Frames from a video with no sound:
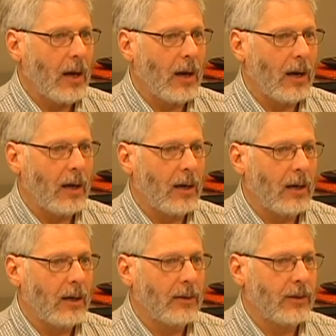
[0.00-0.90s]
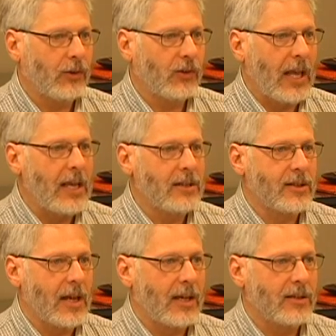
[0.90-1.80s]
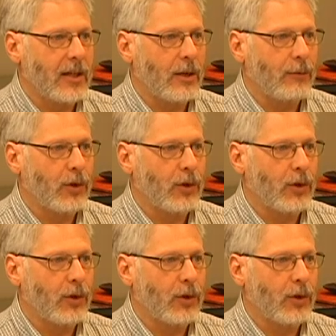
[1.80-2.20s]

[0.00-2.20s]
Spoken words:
The state says that if